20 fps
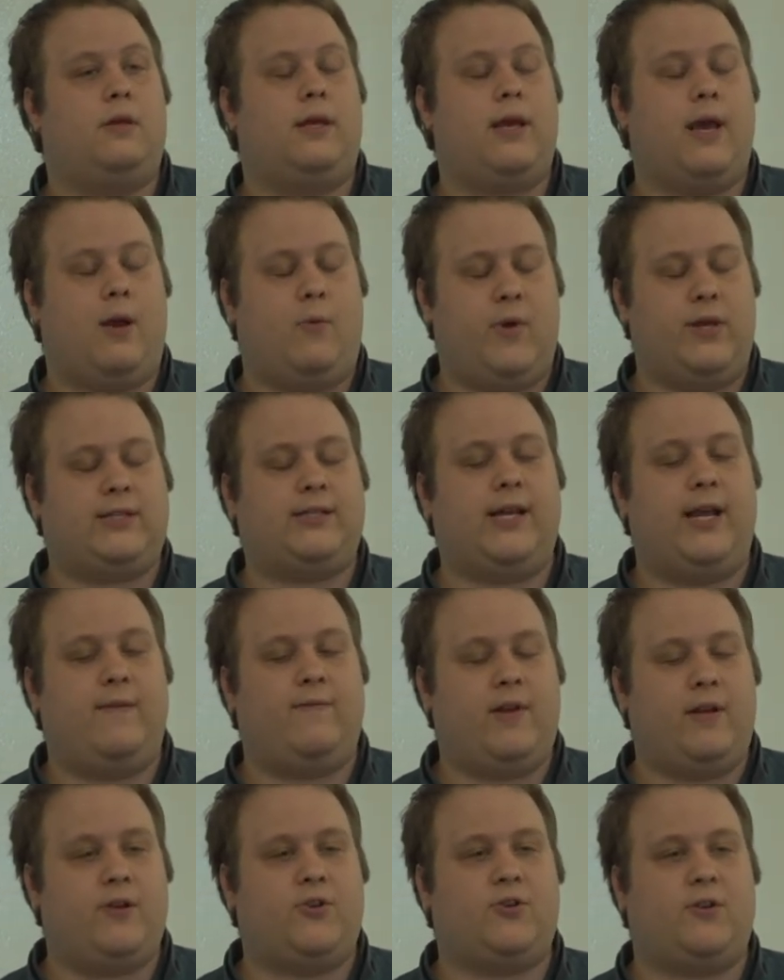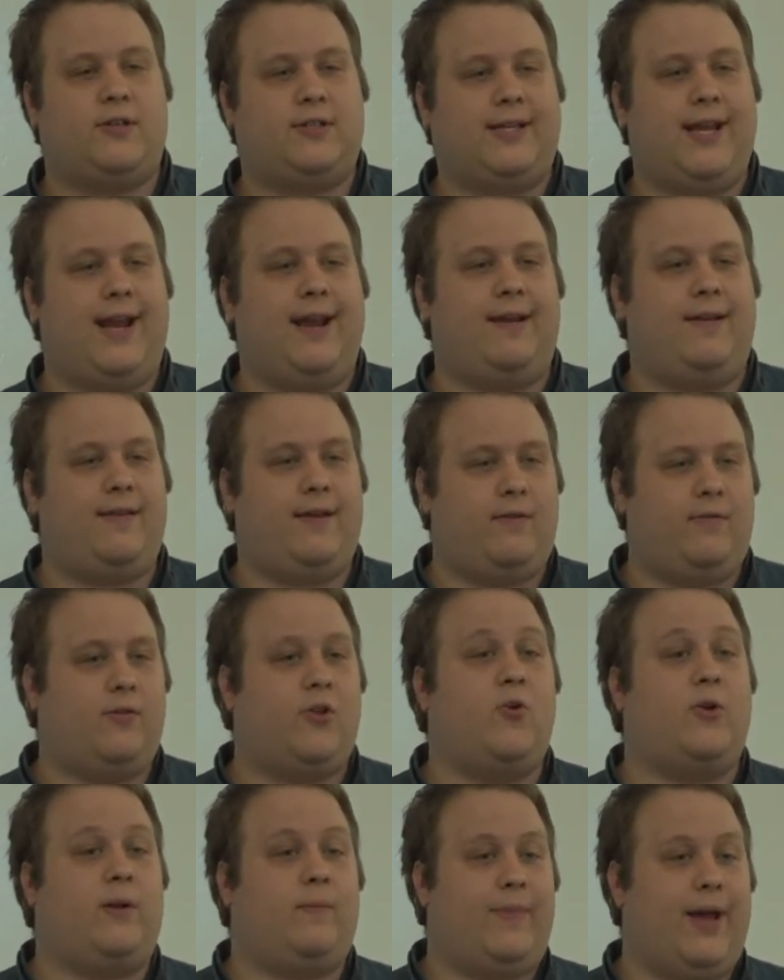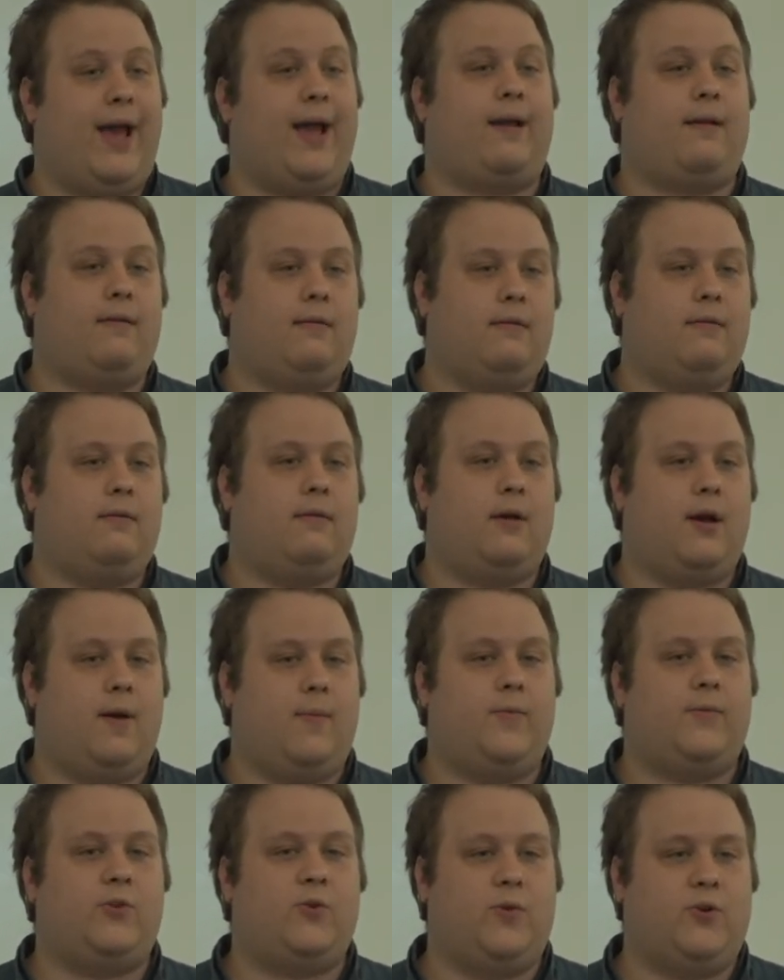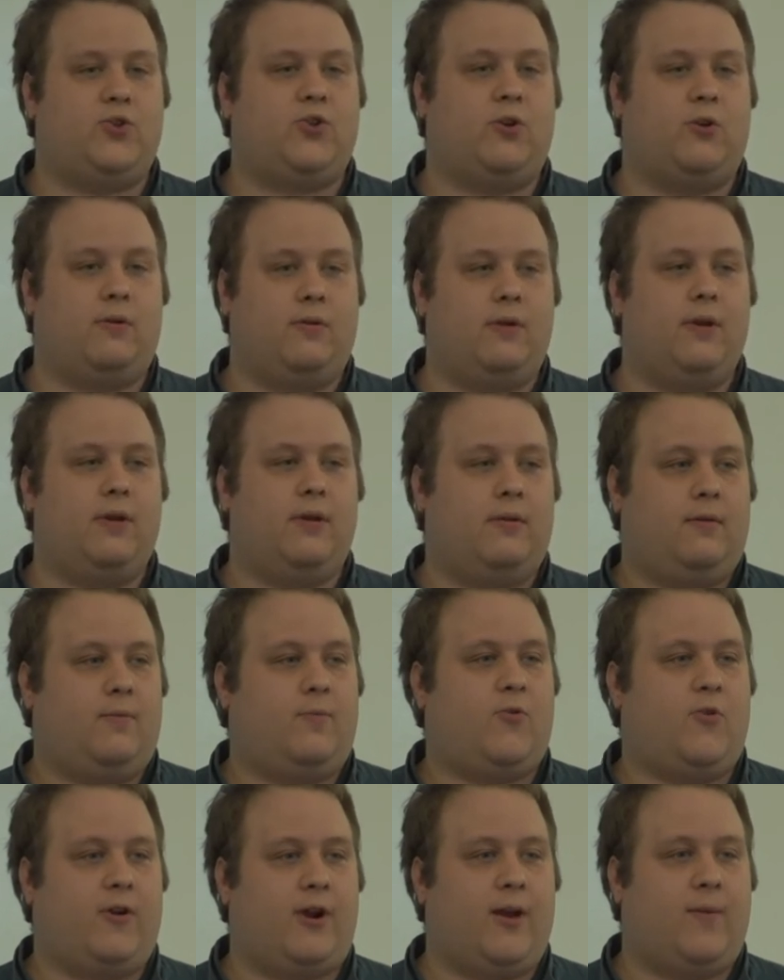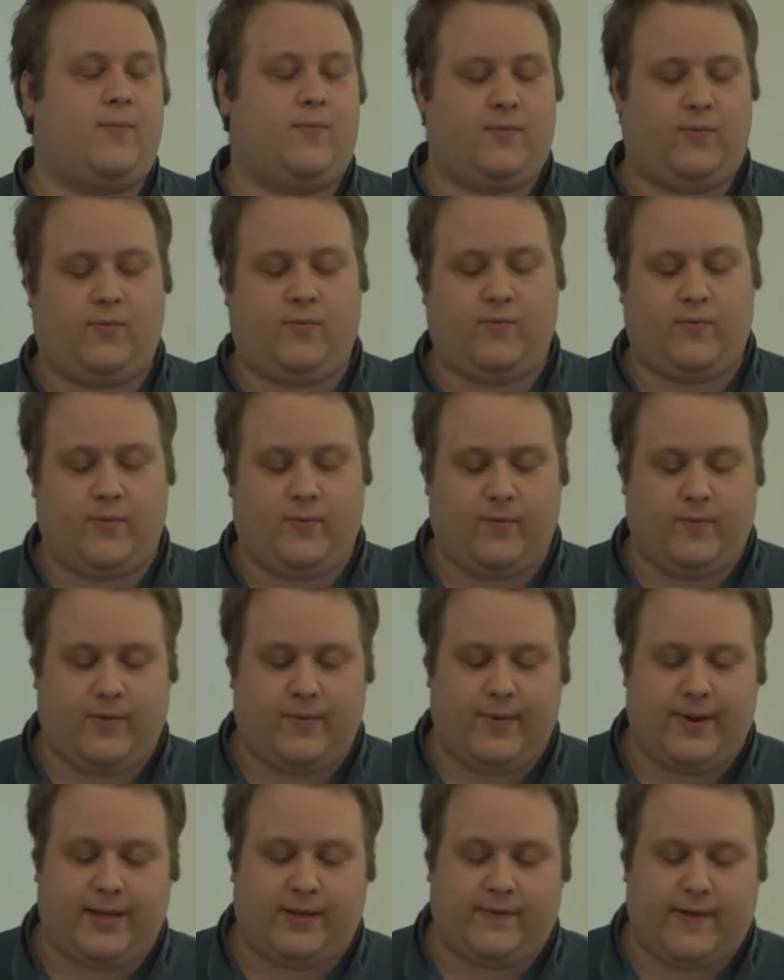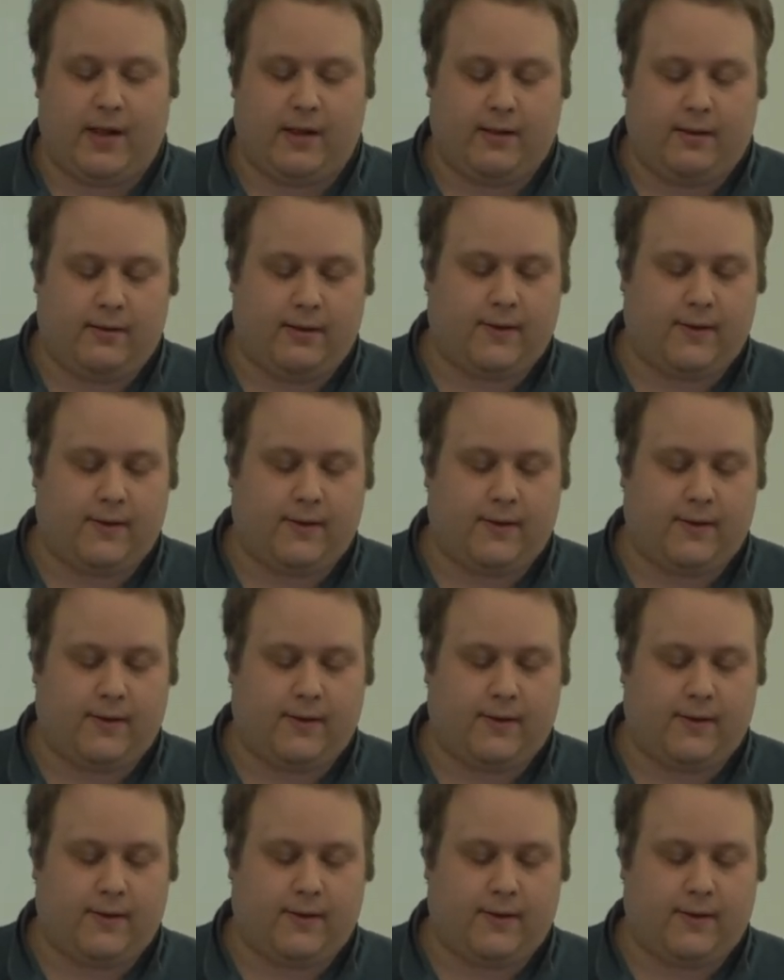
The yeah, data. we save the initial state and then load it back um, to ensure program remains valid.